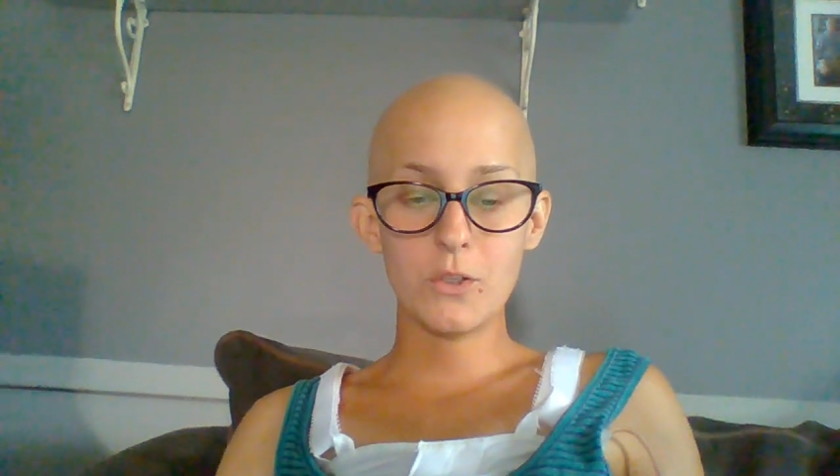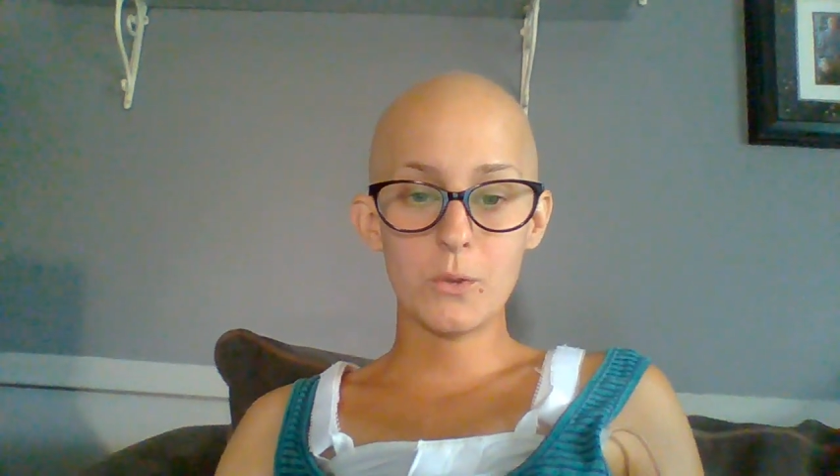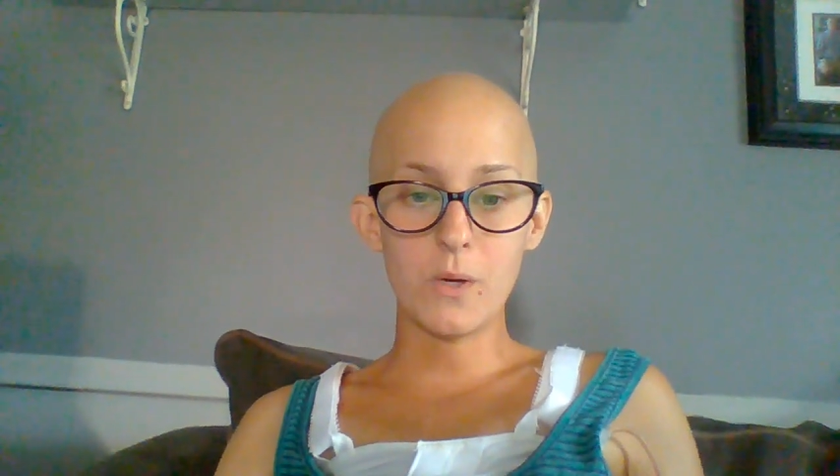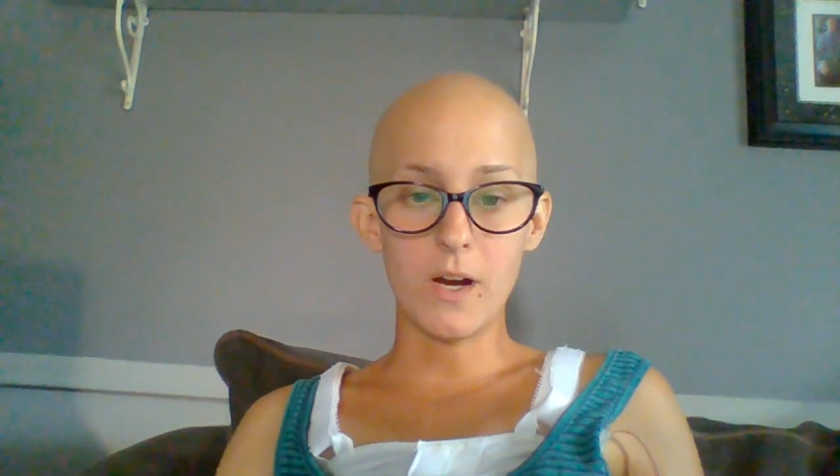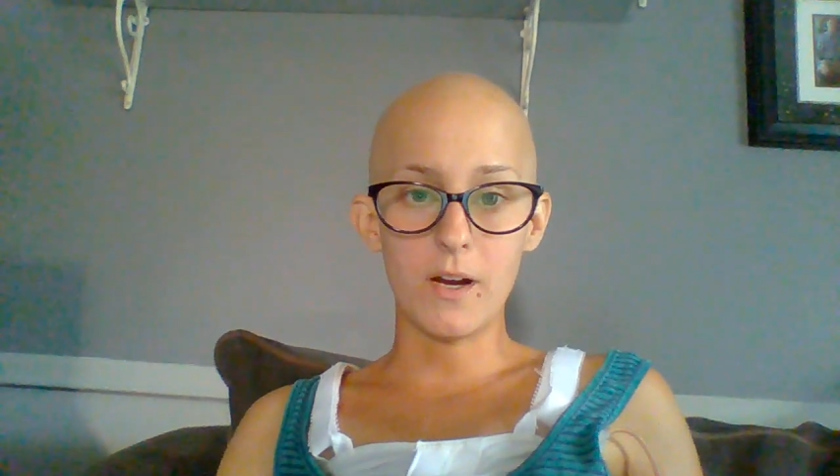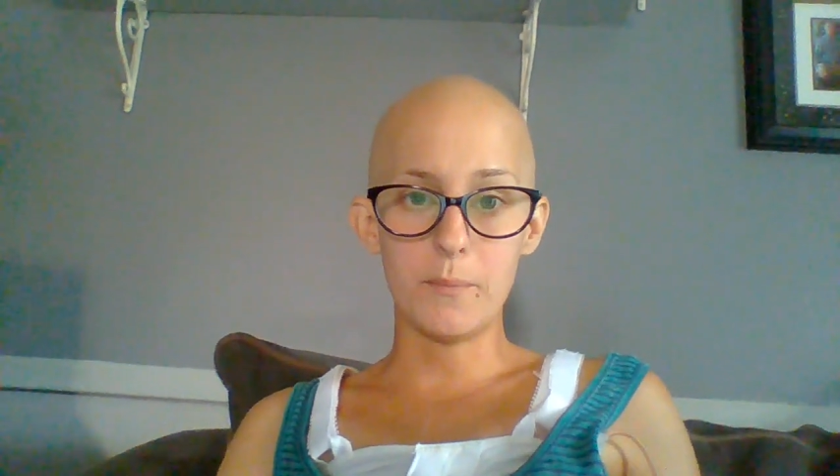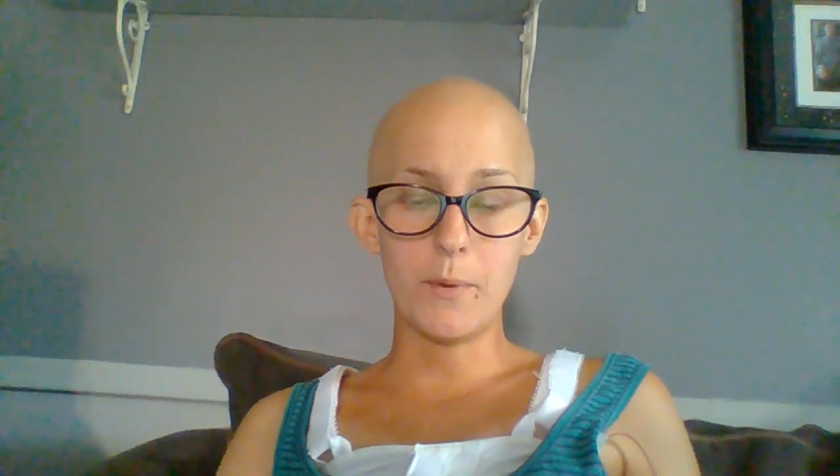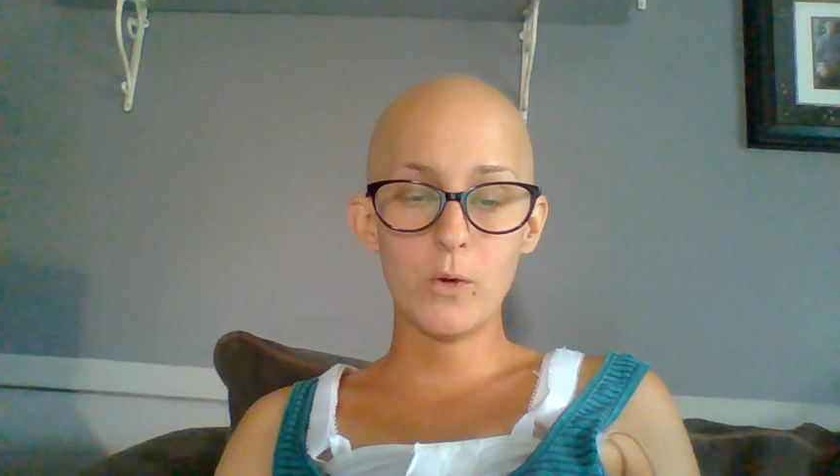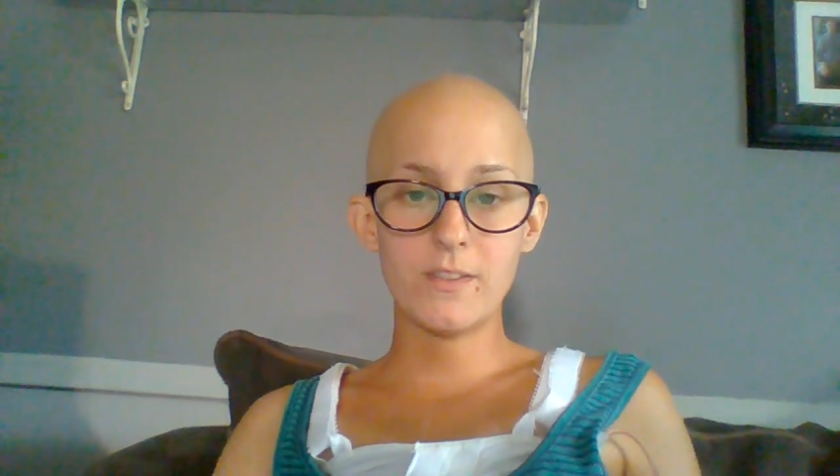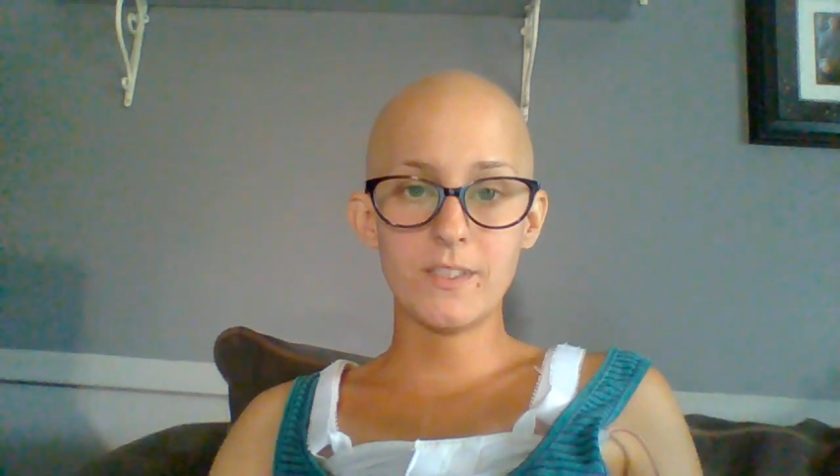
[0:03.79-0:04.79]
to
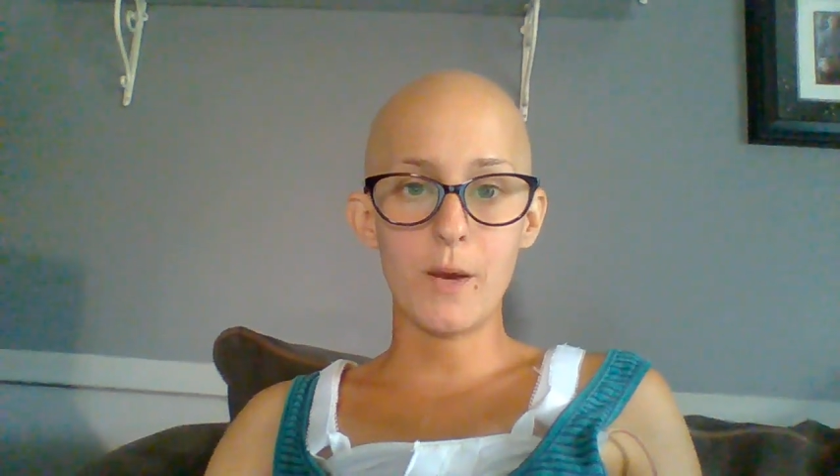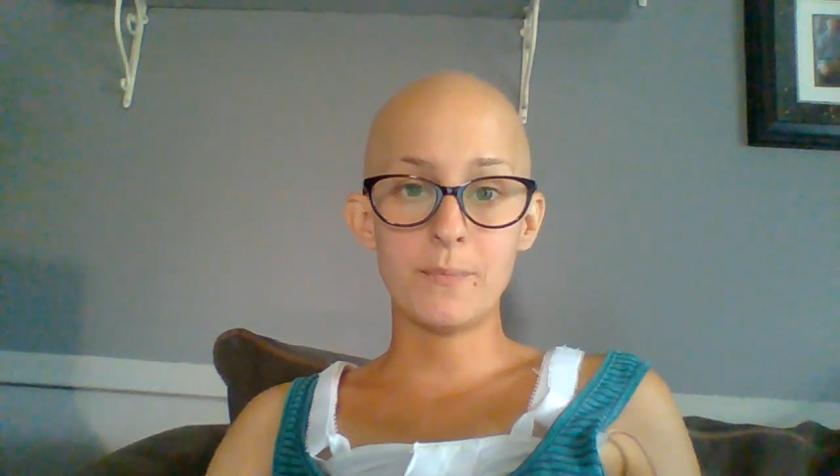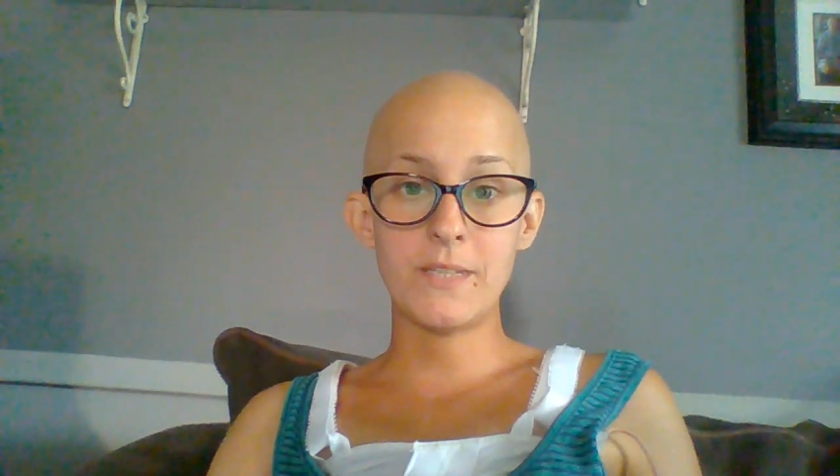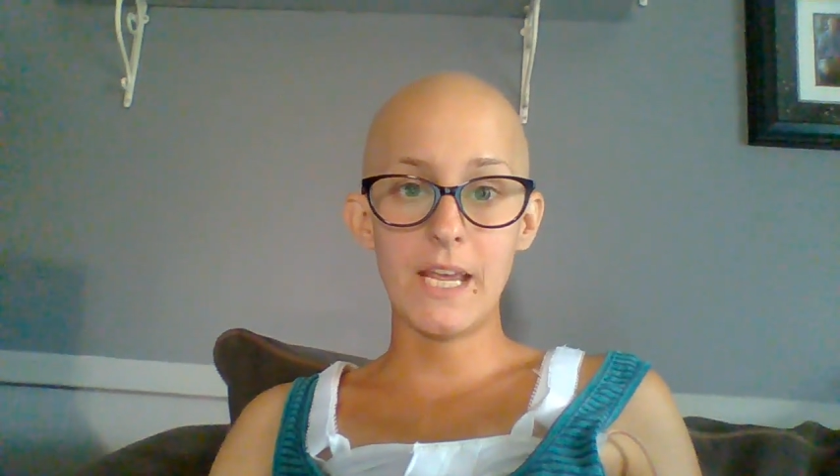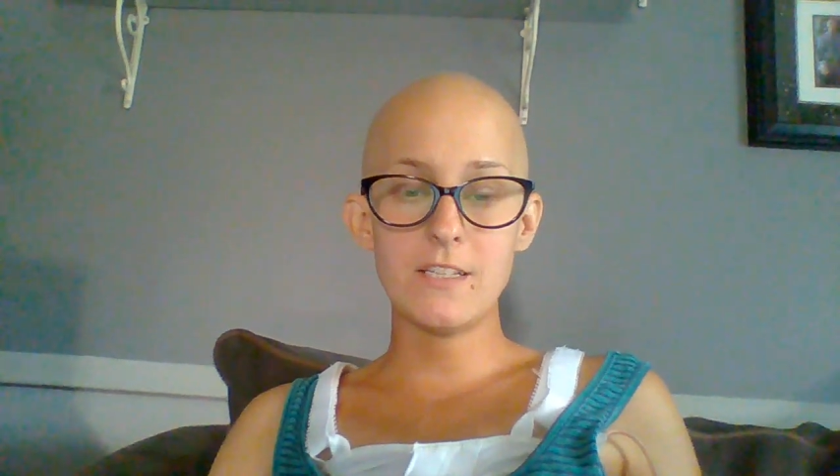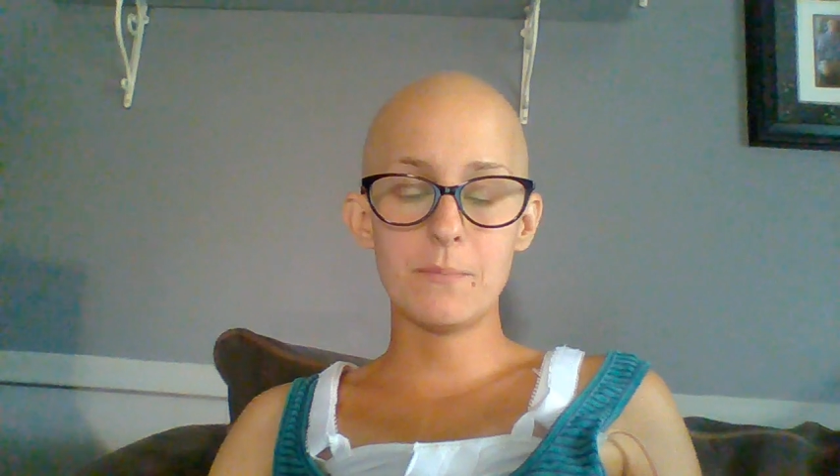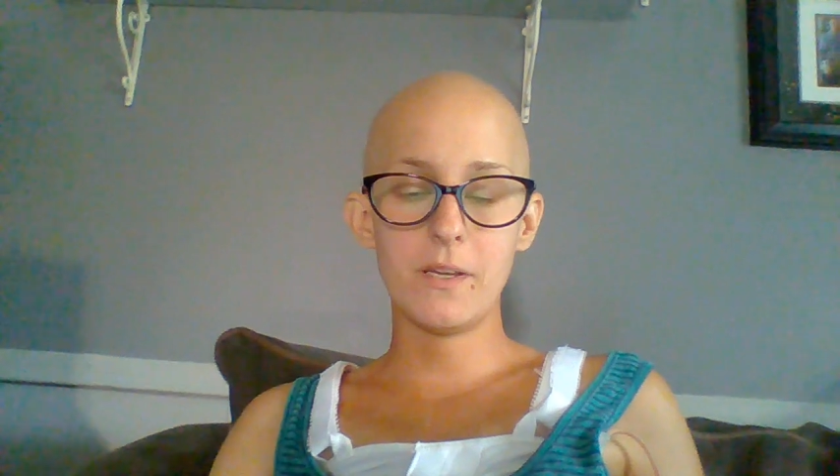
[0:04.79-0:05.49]
host an update